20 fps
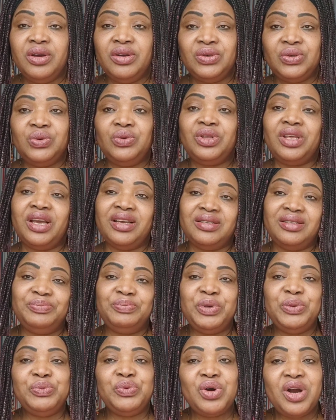so that
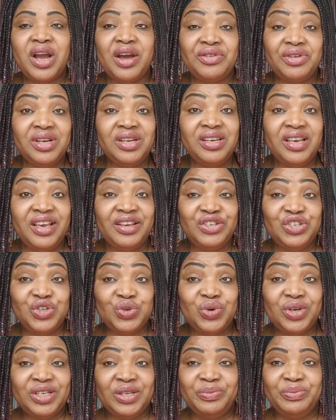people can really
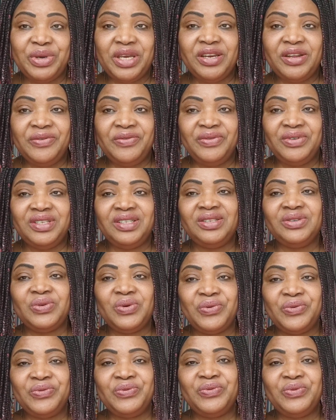enjoy the benefit
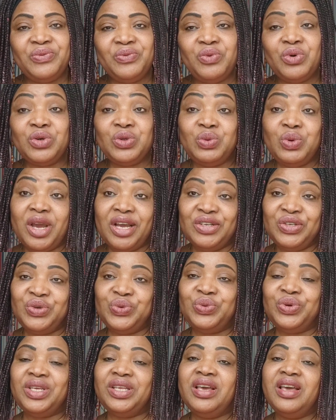of what we are
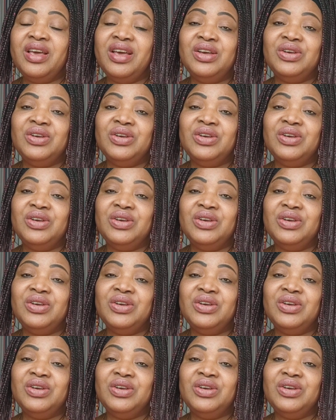doing.